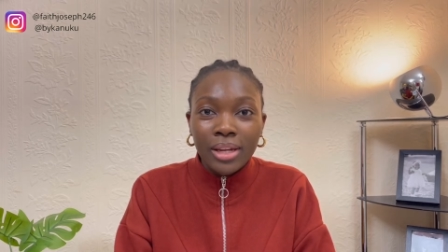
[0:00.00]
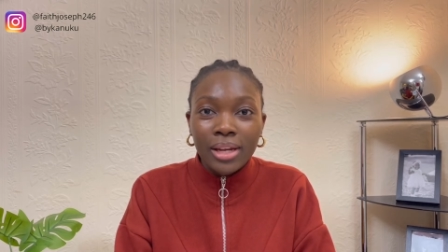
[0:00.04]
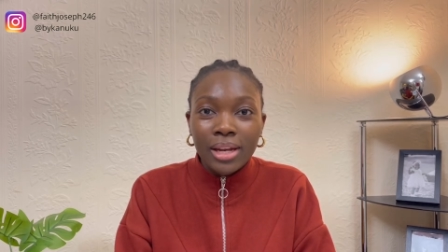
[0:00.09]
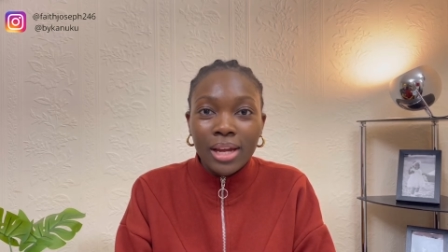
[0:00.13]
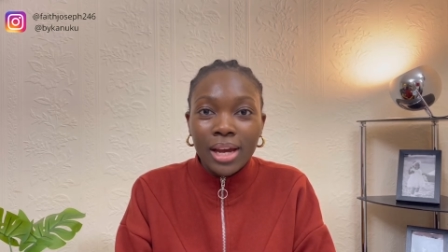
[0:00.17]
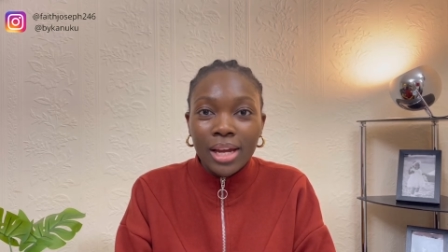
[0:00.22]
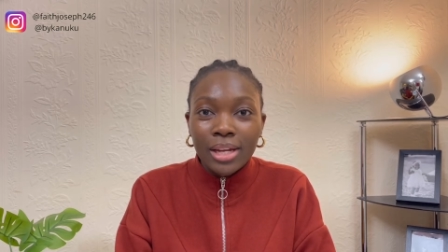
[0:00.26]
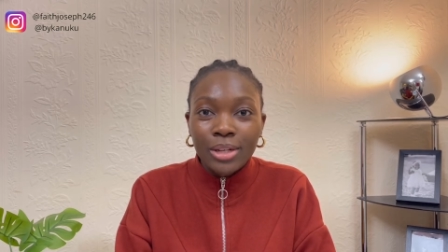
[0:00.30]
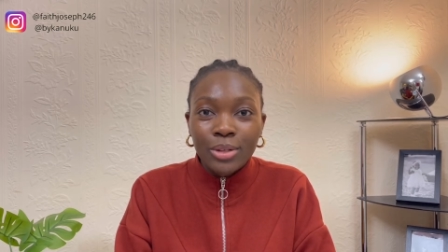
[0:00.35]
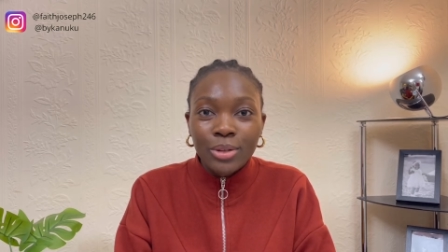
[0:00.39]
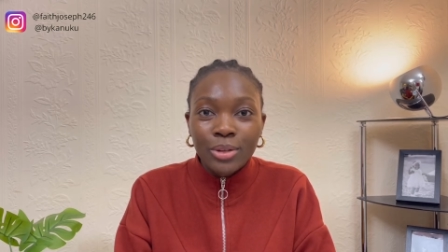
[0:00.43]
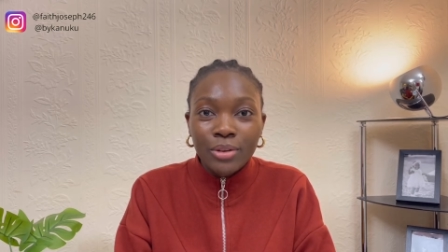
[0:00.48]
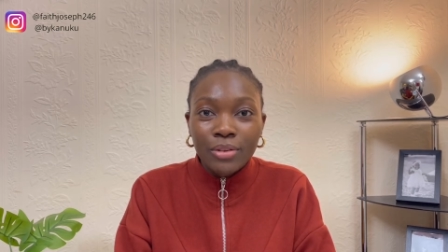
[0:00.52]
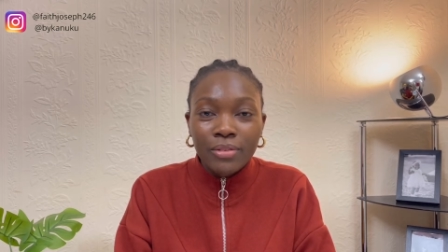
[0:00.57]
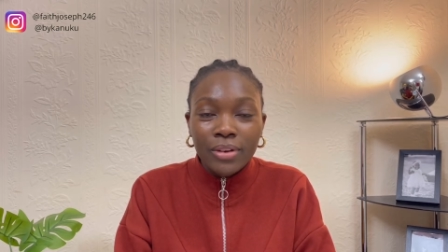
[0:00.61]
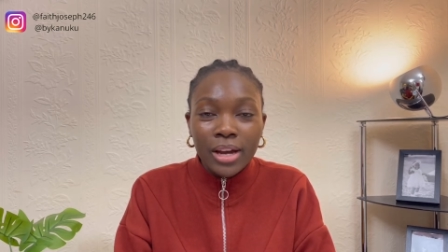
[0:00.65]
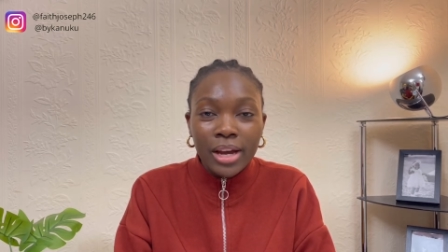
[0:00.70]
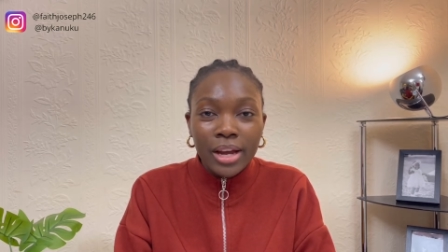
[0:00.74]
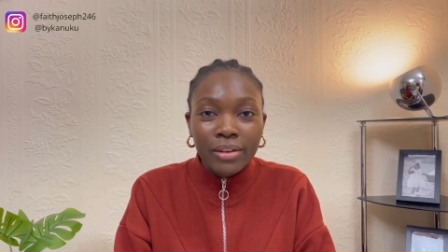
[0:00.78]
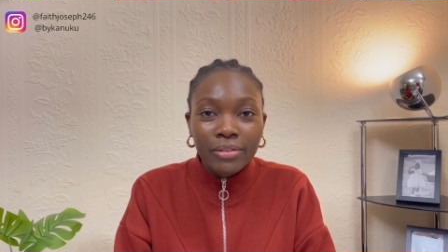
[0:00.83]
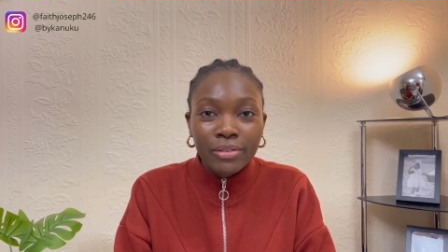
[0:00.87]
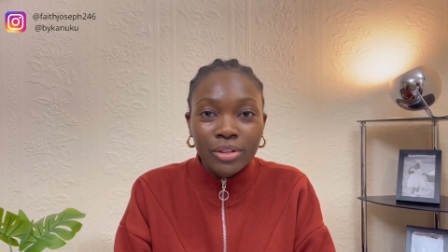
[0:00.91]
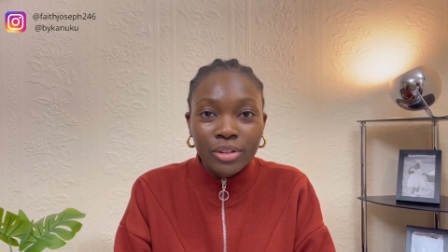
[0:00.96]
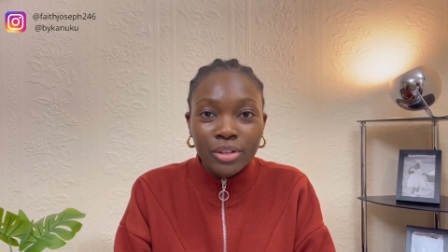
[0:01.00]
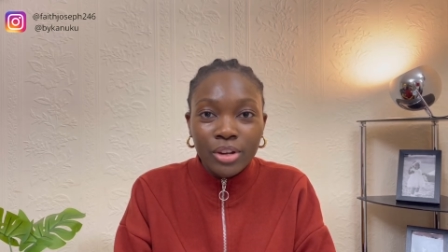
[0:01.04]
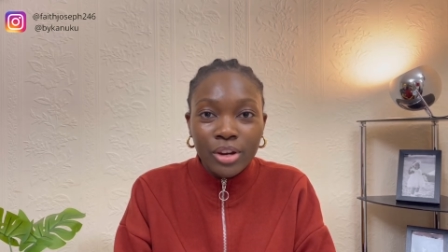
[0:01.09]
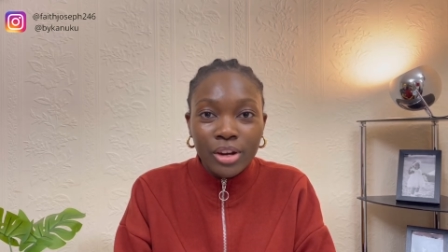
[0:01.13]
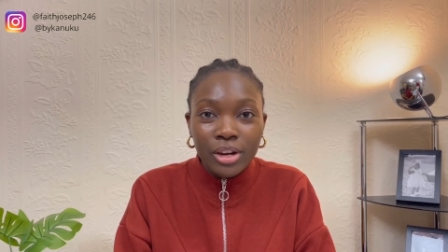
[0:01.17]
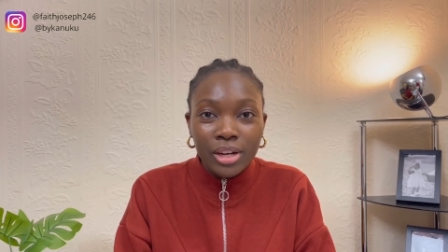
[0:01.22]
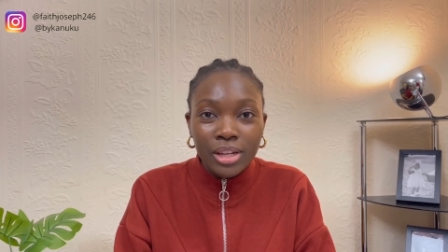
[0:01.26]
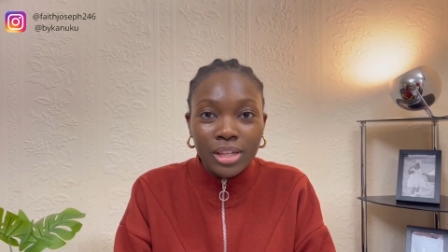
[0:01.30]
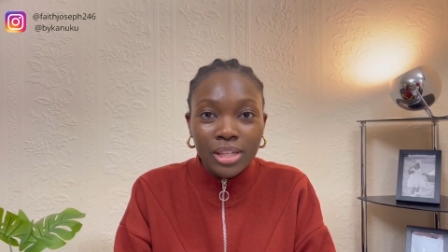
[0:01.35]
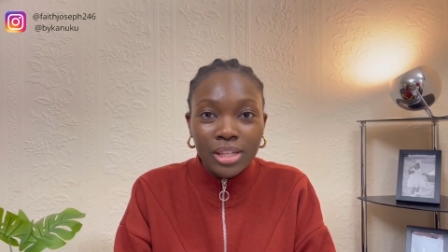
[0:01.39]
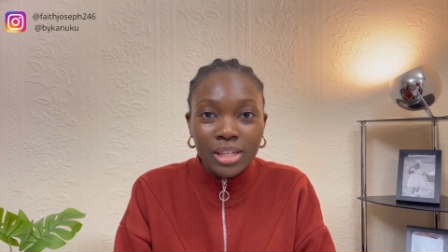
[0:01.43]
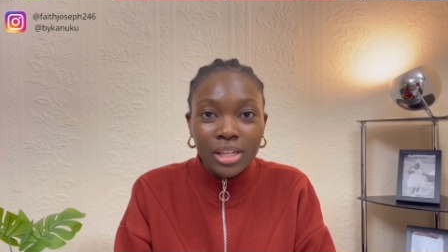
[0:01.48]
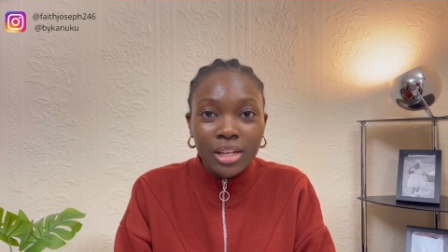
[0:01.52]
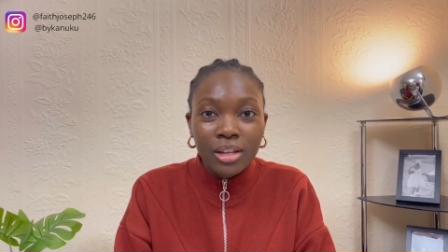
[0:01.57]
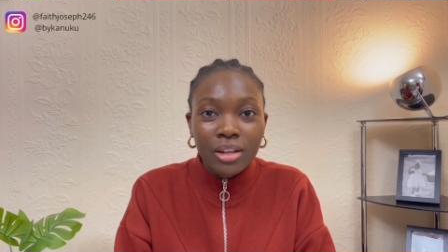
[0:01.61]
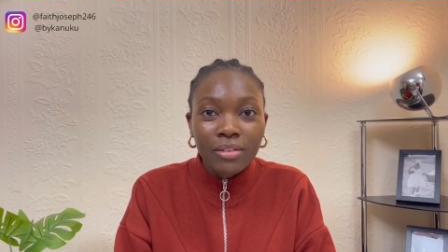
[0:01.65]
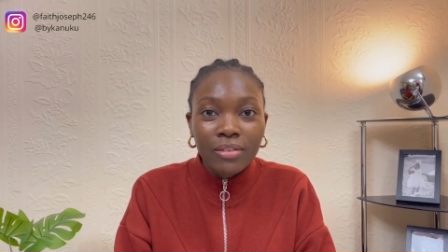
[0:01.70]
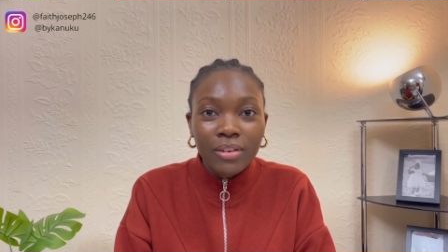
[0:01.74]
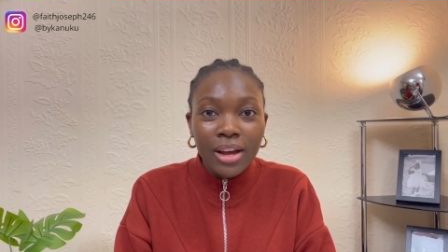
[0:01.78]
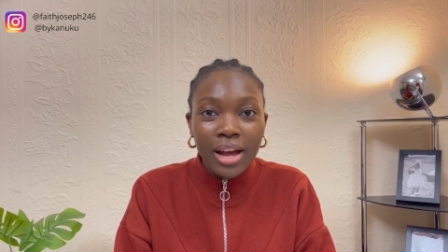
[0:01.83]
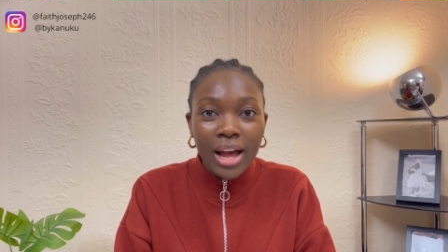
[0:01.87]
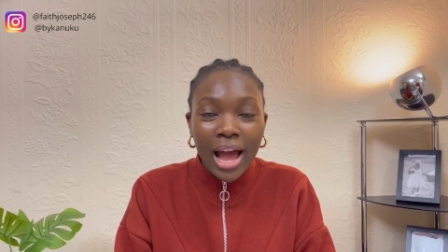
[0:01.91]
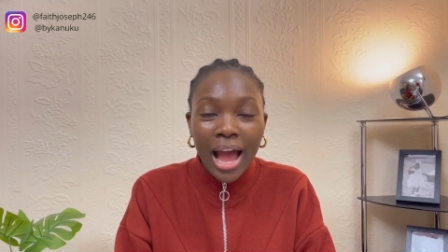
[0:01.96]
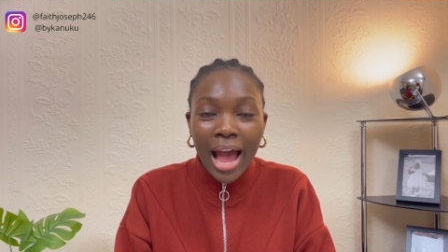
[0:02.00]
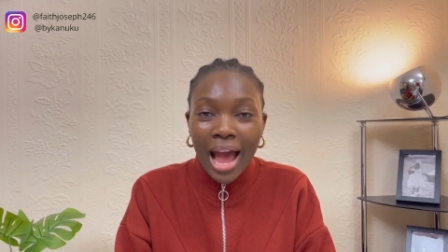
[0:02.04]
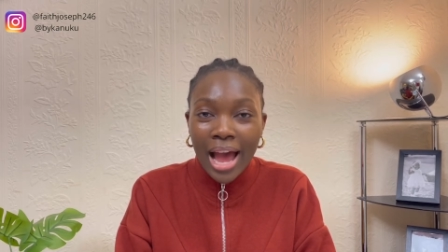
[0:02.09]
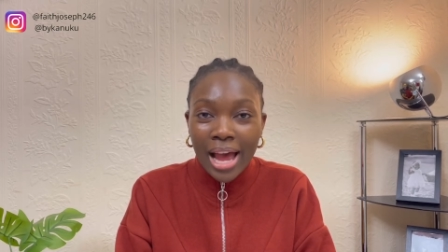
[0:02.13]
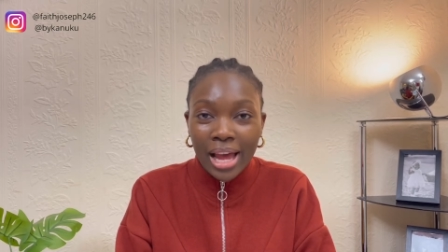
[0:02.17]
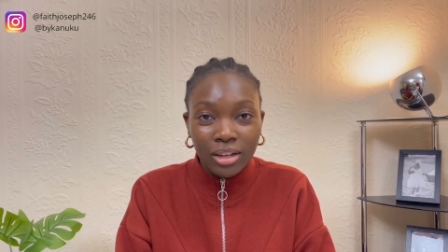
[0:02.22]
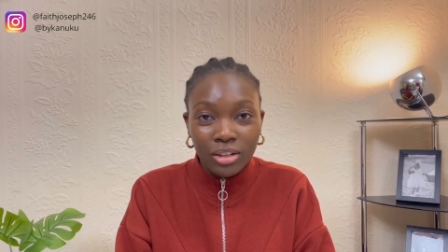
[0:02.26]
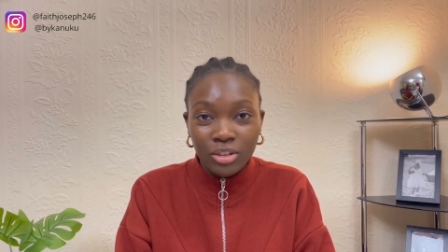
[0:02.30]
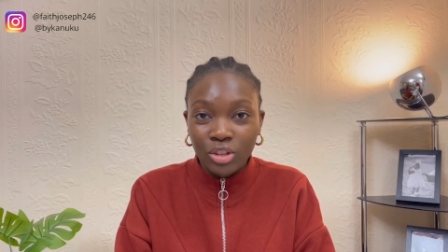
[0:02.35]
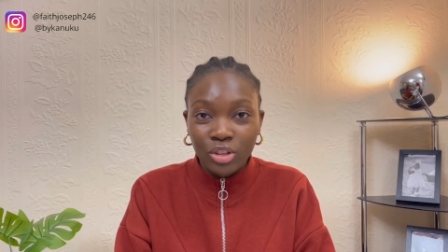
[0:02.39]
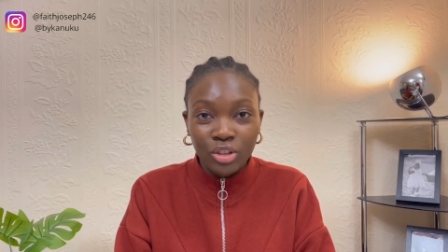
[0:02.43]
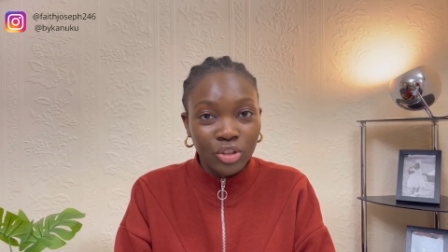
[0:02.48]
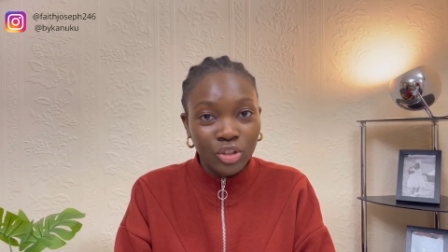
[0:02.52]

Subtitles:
925 sterling silver and